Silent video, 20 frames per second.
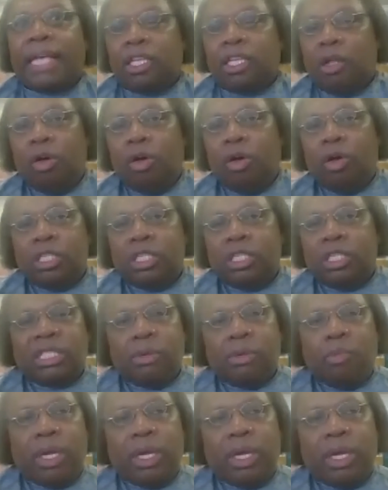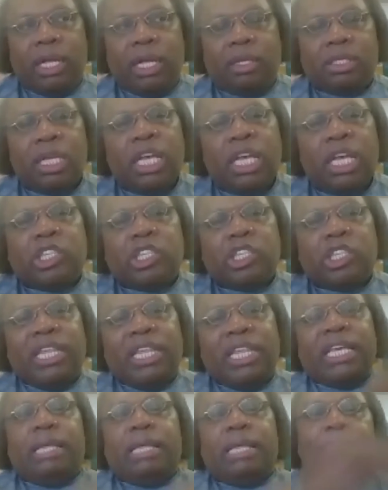pass it on to someone else
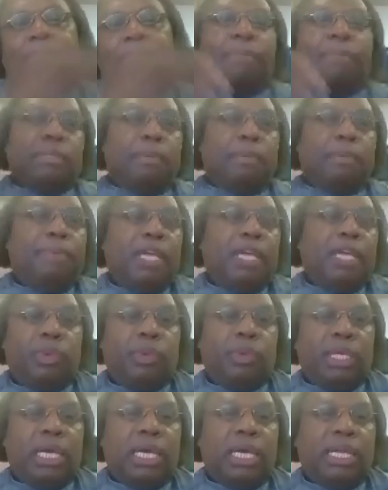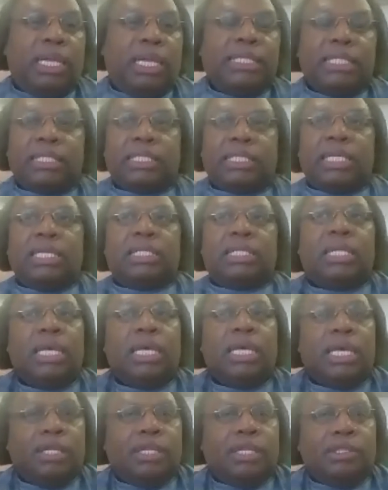so they can be able to perpetuate that. Not to say
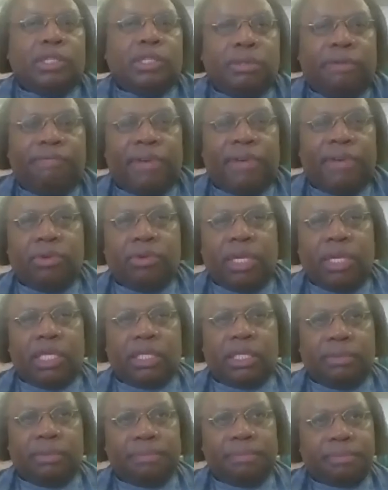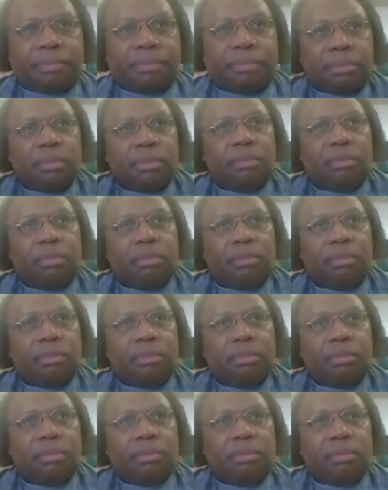this in terms of foundation.